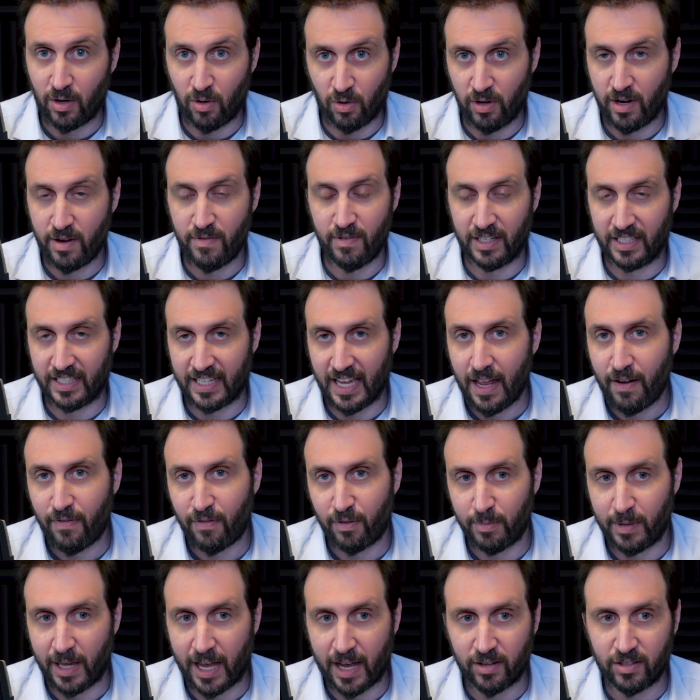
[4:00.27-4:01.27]
or even get
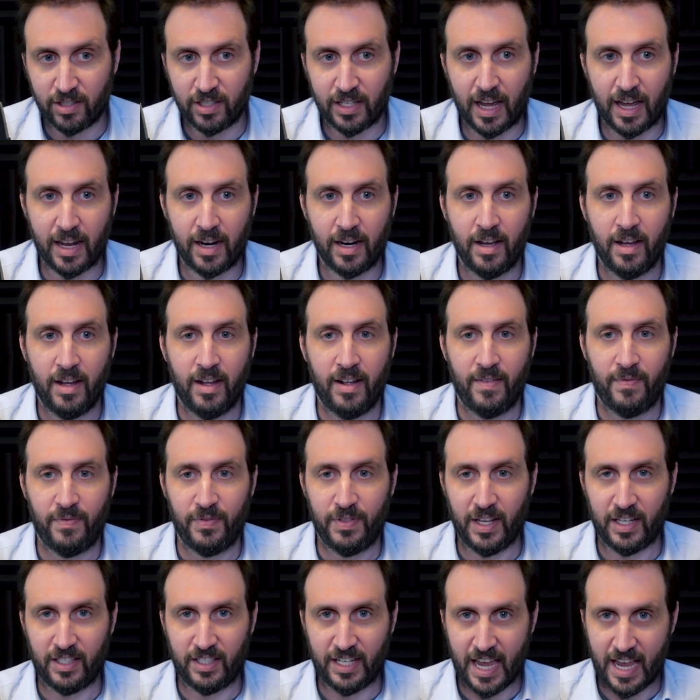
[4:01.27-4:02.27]
from the outside
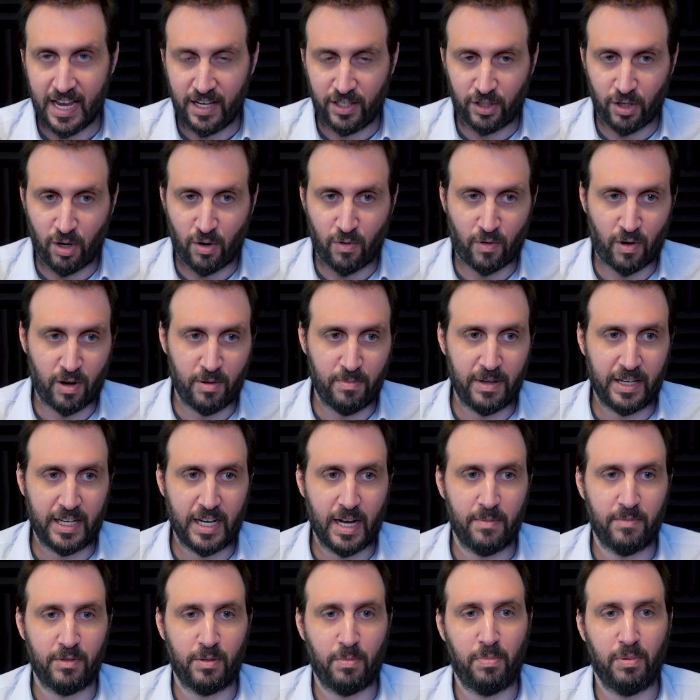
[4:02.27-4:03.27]
that takes over and
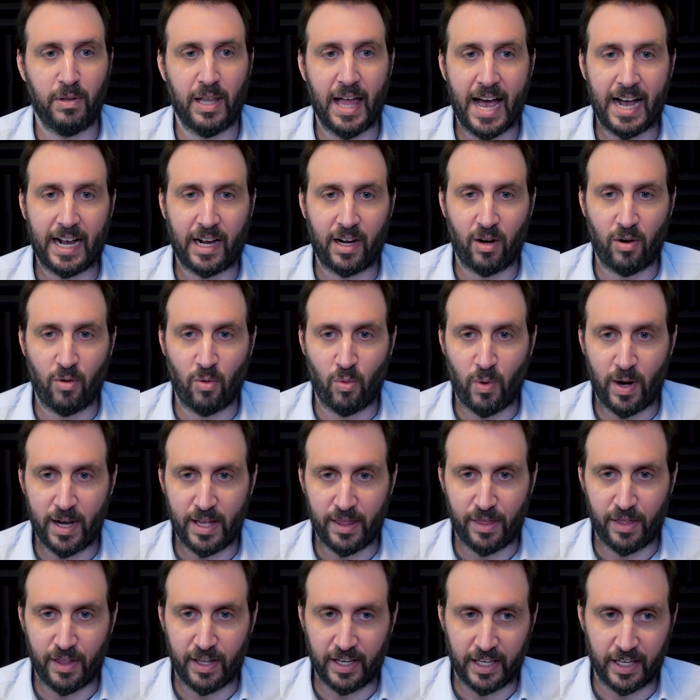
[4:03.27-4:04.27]
becomes black or
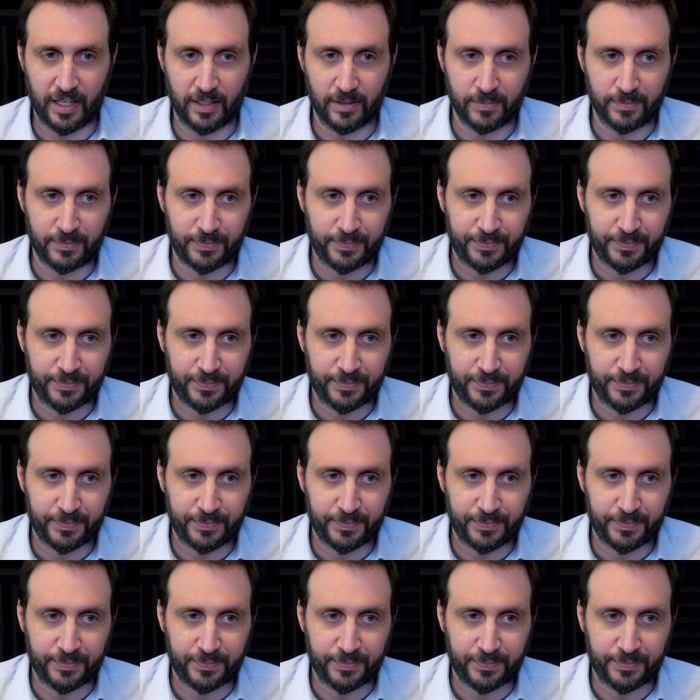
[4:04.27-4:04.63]
white thinking.